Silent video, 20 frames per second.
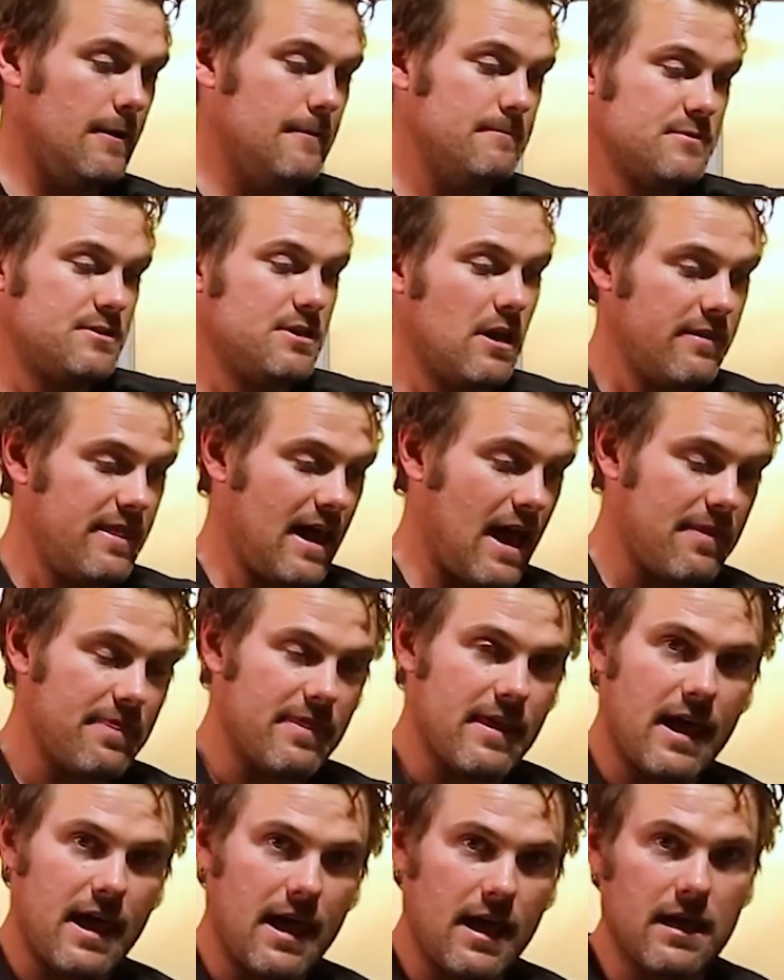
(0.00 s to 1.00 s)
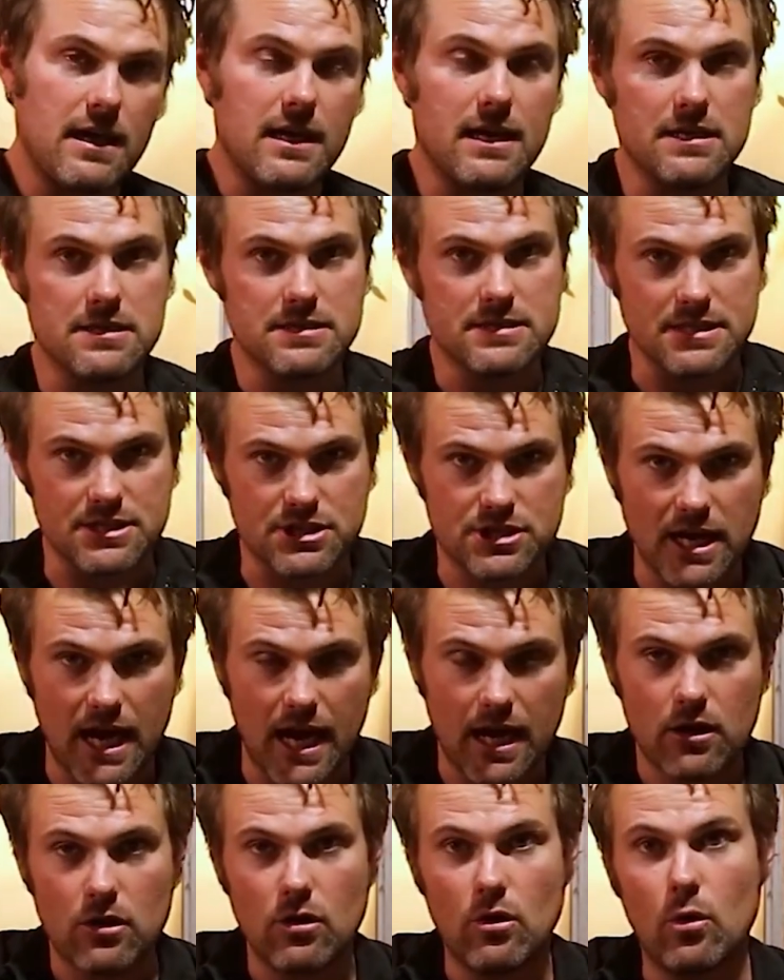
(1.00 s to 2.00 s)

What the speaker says: So that there is the chuck